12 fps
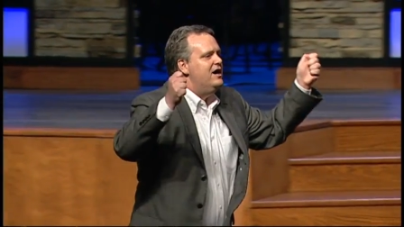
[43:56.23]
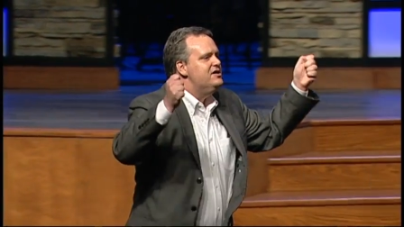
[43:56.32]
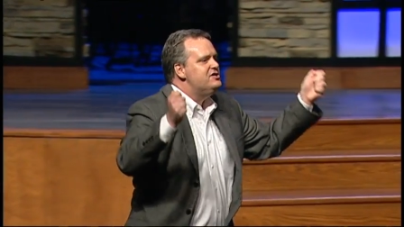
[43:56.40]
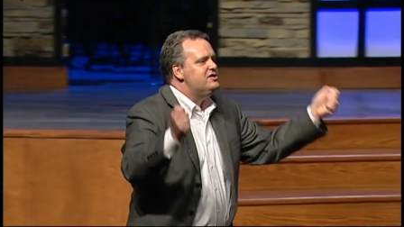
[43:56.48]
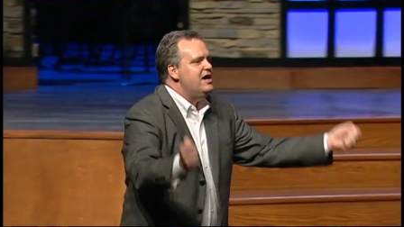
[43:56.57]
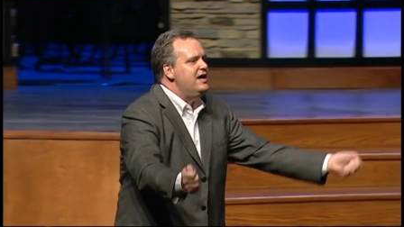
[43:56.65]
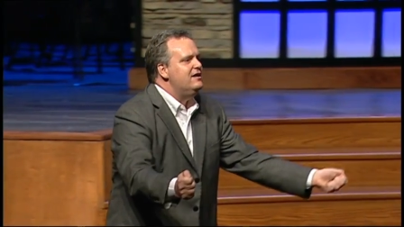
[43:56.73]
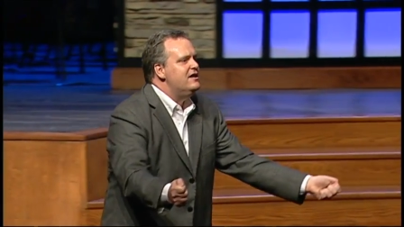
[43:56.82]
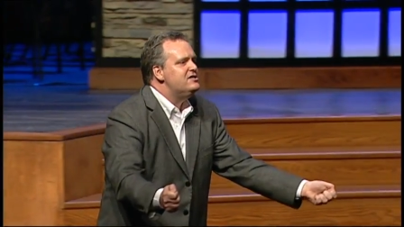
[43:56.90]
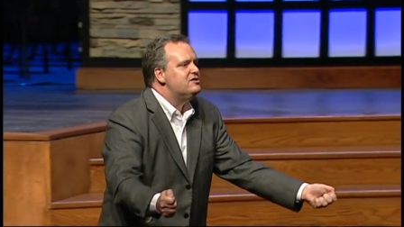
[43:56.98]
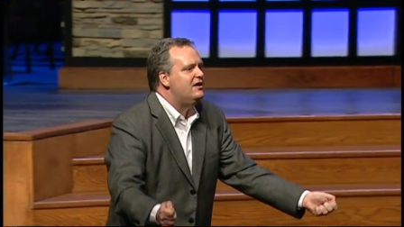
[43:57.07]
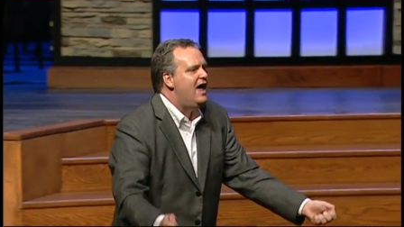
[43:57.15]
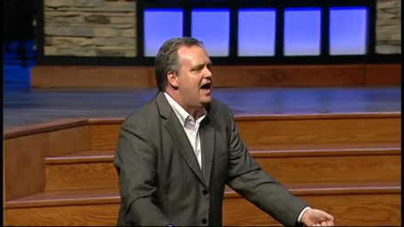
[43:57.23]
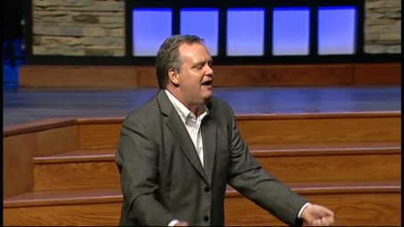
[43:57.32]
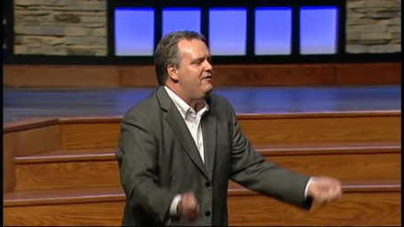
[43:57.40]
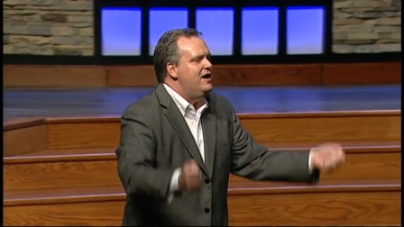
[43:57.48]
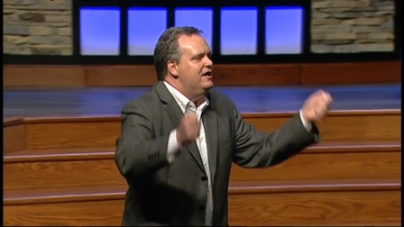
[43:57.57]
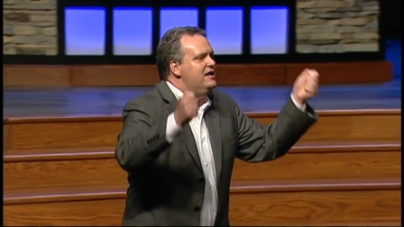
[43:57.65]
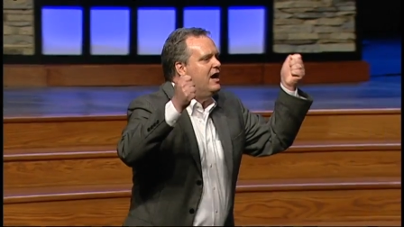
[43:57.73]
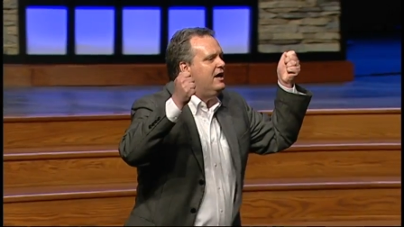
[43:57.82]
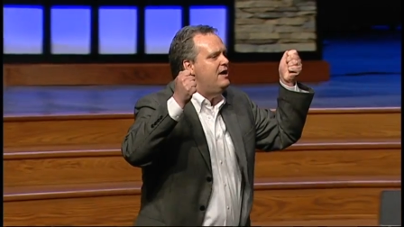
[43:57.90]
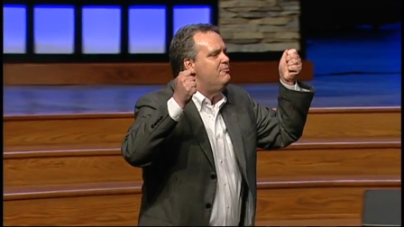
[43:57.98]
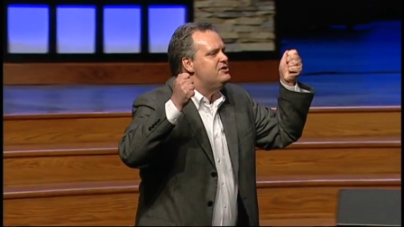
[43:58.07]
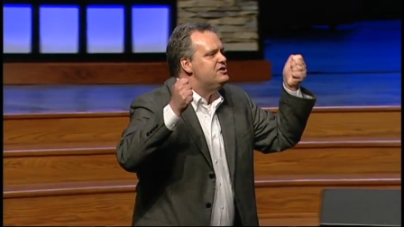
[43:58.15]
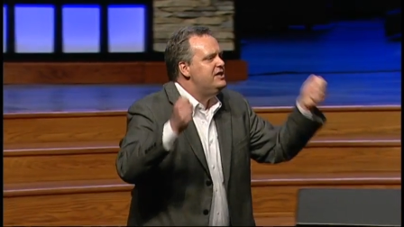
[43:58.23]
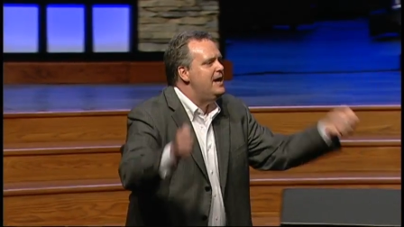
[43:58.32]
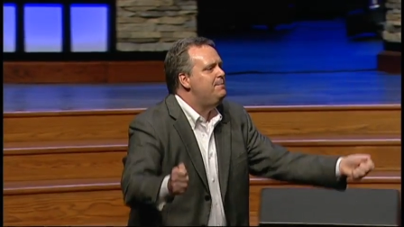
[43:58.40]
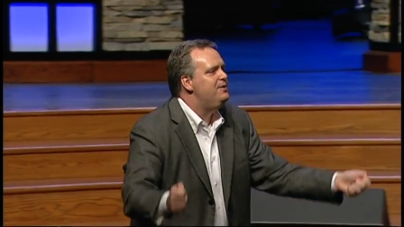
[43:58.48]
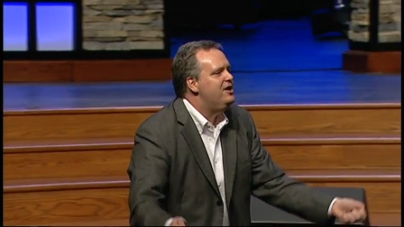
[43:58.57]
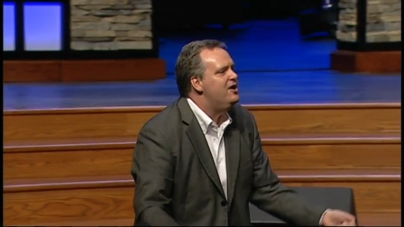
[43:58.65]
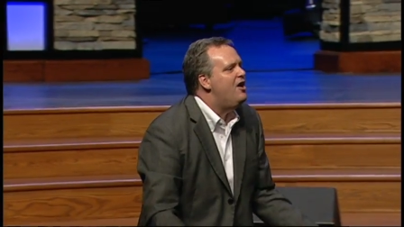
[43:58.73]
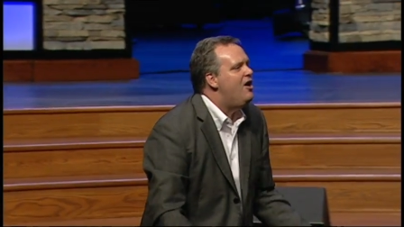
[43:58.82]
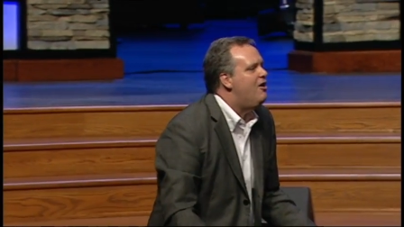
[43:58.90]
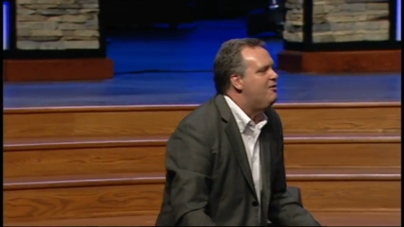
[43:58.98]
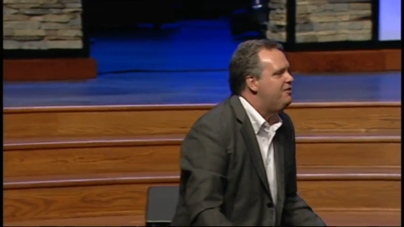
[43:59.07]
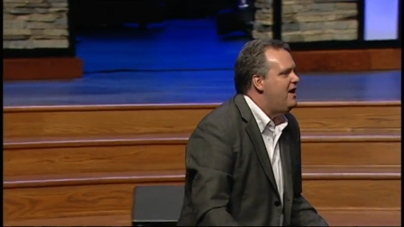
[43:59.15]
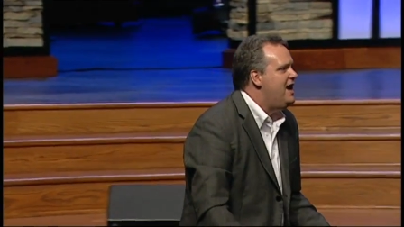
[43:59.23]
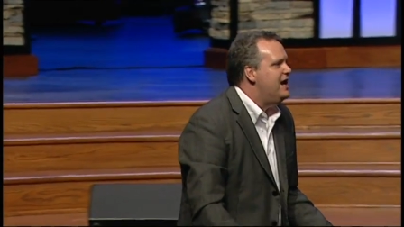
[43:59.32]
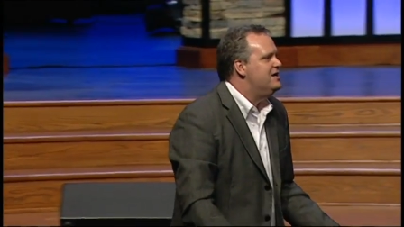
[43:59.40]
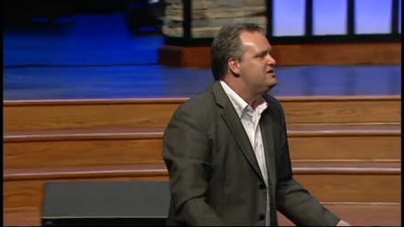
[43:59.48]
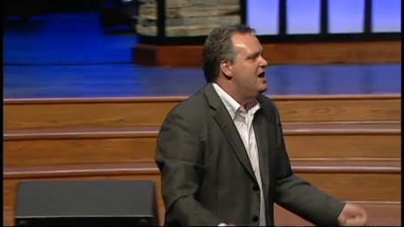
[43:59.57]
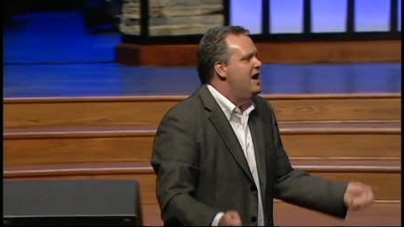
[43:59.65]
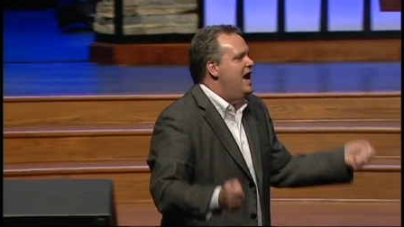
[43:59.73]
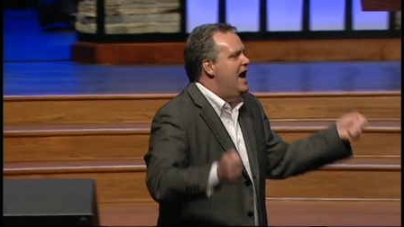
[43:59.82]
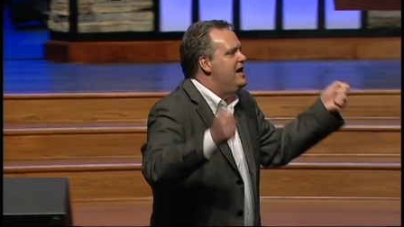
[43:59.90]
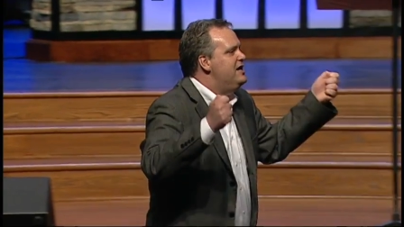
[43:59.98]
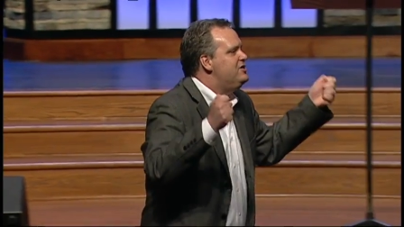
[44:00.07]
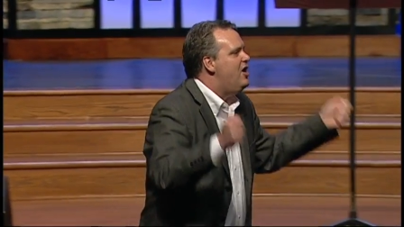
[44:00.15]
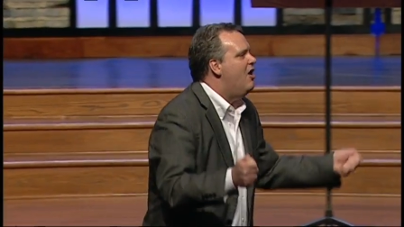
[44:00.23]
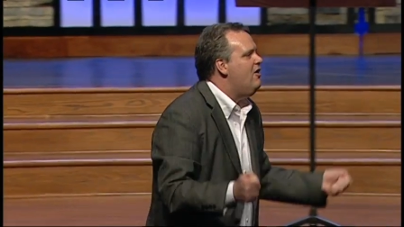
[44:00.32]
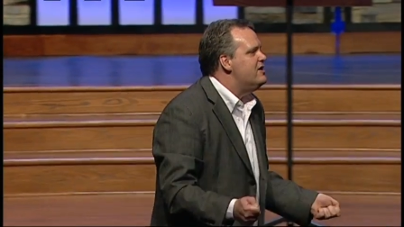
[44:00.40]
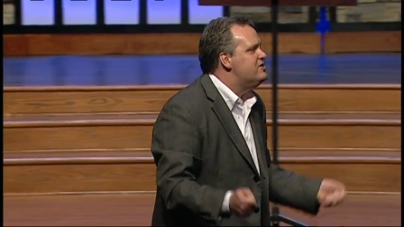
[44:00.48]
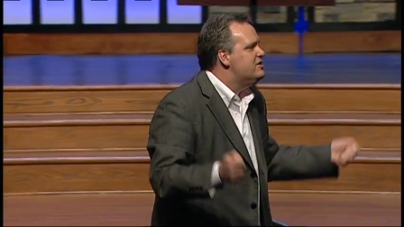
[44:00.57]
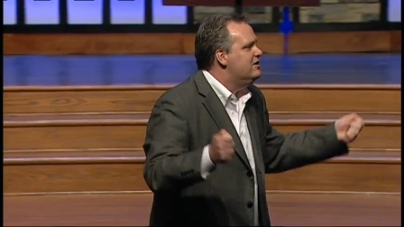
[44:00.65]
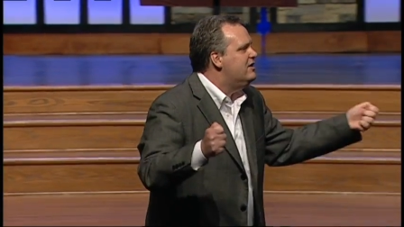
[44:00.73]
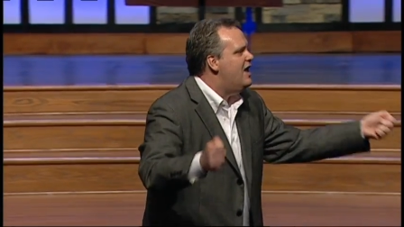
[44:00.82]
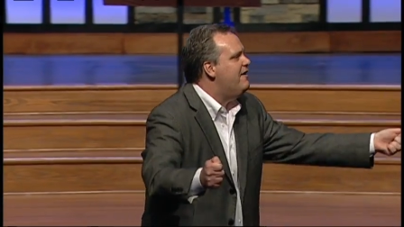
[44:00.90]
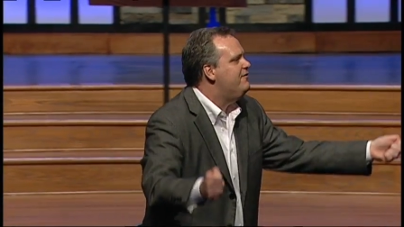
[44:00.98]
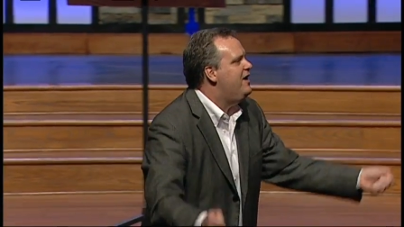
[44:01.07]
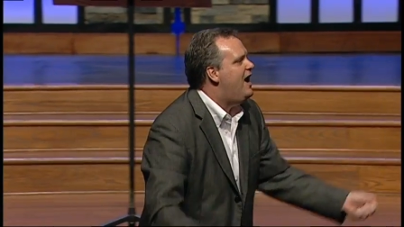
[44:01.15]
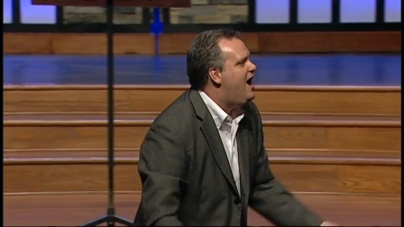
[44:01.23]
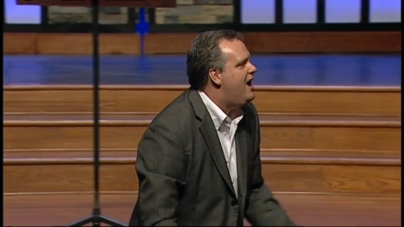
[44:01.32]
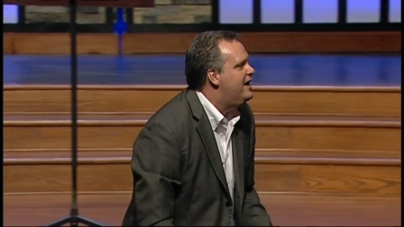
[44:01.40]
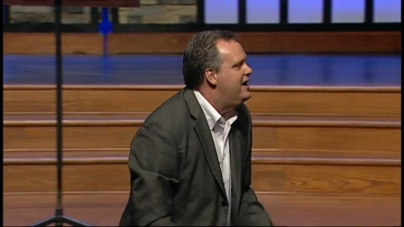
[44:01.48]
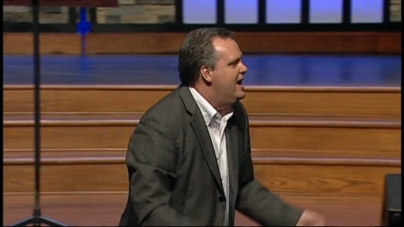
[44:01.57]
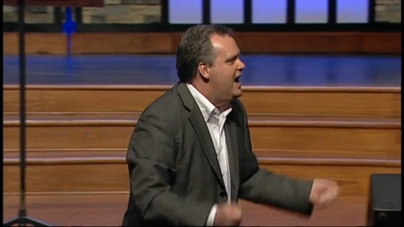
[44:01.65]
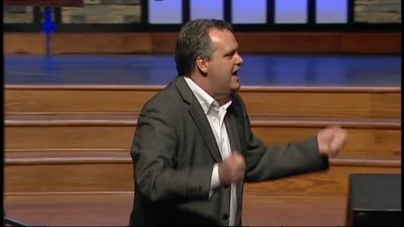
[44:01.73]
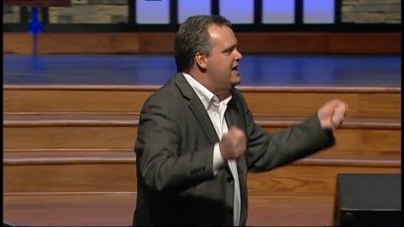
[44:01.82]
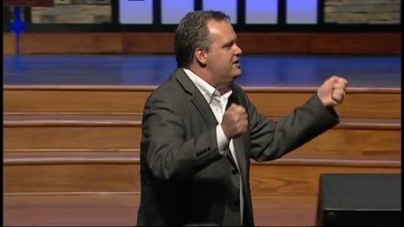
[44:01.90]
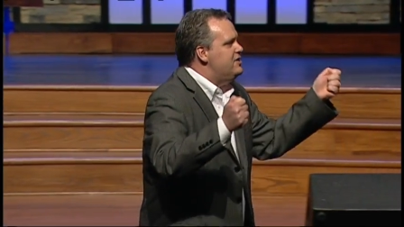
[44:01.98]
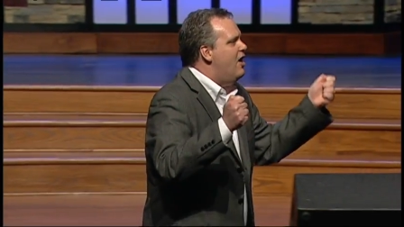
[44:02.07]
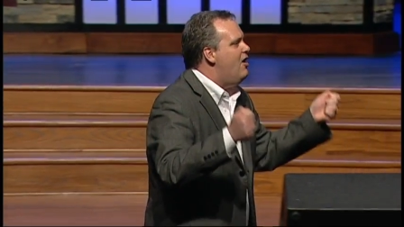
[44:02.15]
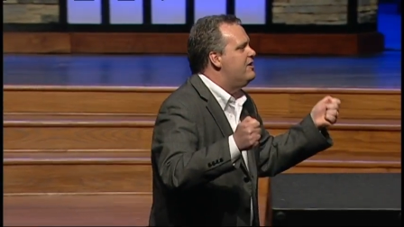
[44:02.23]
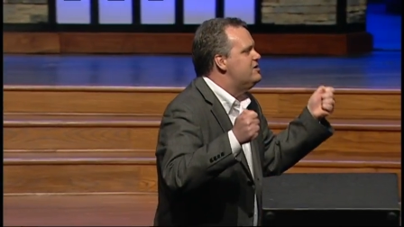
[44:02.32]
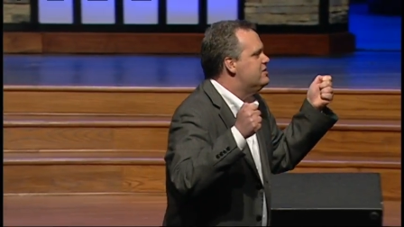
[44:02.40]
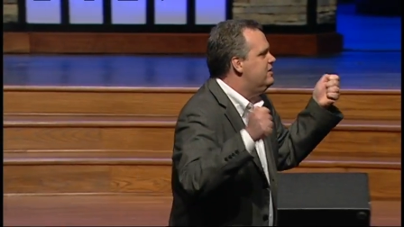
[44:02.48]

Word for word: a sinless life, yet he was tempted in all things, and he taught us to love God, and he taught us